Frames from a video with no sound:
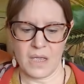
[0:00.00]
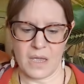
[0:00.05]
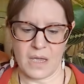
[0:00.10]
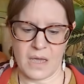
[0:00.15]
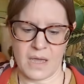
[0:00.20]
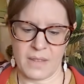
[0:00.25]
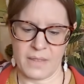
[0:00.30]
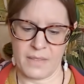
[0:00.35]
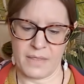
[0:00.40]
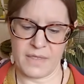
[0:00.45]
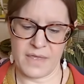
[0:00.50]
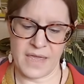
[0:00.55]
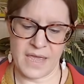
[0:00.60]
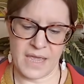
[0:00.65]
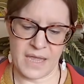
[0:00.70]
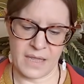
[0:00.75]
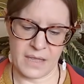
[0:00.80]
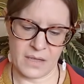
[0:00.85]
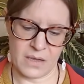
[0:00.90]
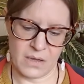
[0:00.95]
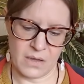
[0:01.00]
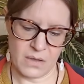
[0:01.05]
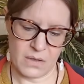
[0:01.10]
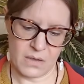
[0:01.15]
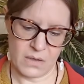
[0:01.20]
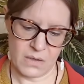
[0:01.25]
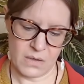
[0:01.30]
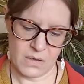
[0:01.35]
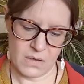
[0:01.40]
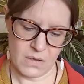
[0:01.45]
And then,
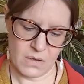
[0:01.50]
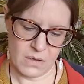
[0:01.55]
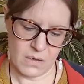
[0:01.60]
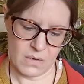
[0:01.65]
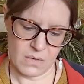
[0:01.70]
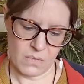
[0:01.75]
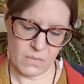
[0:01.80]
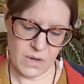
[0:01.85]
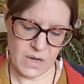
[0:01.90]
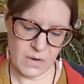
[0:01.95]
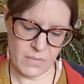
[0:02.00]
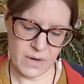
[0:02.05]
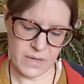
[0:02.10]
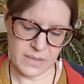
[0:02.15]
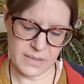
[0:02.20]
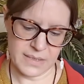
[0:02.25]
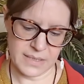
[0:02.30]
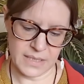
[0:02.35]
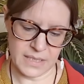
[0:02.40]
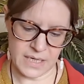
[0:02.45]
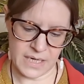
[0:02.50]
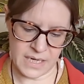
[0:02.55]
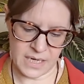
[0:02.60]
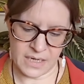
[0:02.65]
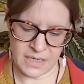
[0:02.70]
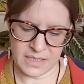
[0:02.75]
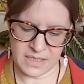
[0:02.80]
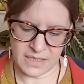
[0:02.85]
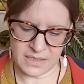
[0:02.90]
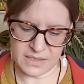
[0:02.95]
where else did I
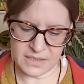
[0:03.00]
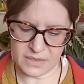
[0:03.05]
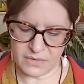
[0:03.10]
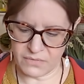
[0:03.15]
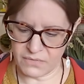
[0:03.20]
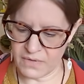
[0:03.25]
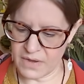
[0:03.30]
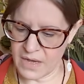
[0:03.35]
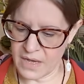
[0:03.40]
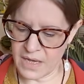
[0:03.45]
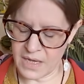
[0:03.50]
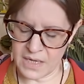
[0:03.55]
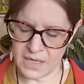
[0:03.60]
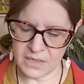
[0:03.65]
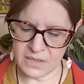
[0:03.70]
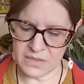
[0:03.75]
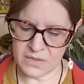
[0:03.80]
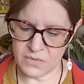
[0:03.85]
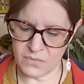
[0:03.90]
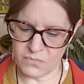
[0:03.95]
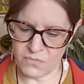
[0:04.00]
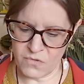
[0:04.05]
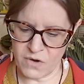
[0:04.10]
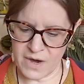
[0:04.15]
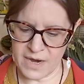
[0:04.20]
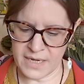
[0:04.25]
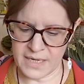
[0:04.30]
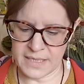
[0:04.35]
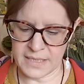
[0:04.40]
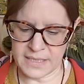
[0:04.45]
identify some
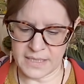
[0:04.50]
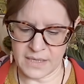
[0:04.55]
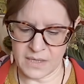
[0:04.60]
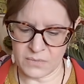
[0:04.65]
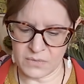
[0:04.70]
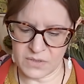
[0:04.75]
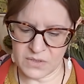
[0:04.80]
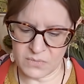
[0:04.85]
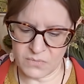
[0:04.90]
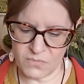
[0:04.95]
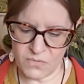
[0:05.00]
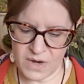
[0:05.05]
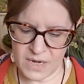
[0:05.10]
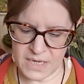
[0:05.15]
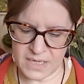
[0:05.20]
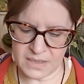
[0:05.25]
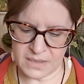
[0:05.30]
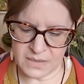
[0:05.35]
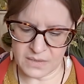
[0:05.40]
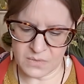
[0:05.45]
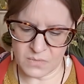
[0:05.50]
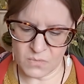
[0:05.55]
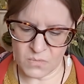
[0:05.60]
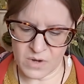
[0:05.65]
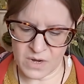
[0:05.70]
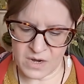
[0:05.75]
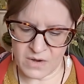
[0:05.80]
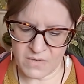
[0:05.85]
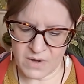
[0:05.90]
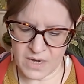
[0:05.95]
writing? There was some writing
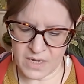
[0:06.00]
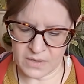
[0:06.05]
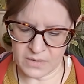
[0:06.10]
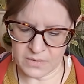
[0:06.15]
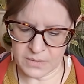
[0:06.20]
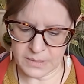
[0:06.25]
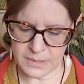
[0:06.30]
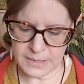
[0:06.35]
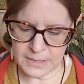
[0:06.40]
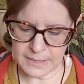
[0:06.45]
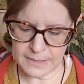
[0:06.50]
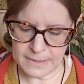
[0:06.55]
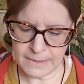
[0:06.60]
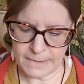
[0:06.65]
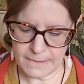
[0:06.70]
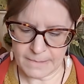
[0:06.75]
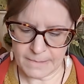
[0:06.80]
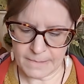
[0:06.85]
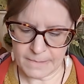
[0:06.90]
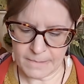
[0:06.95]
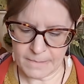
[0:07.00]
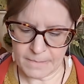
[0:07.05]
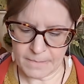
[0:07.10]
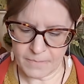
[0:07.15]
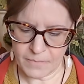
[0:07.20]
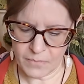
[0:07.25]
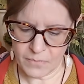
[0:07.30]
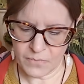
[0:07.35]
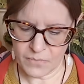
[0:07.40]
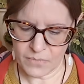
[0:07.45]
somewhere else.
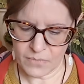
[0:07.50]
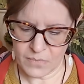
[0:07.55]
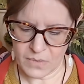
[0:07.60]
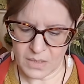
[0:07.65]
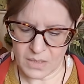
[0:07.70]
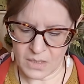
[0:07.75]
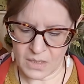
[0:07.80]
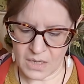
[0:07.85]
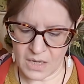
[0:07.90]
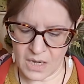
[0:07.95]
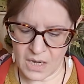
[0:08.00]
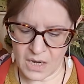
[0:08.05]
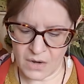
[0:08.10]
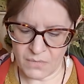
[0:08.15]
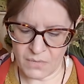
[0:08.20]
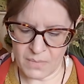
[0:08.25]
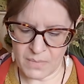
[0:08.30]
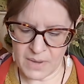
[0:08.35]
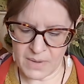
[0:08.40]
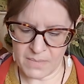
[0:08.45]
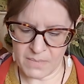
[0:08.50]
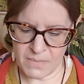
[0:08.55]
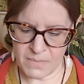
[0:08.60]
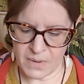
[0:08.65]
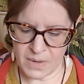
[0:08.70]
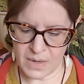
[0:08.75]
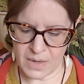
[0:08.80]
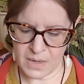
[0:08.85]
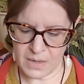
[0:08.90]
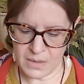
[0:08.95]
I can't
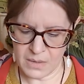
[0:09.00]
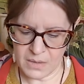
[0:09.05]
remember.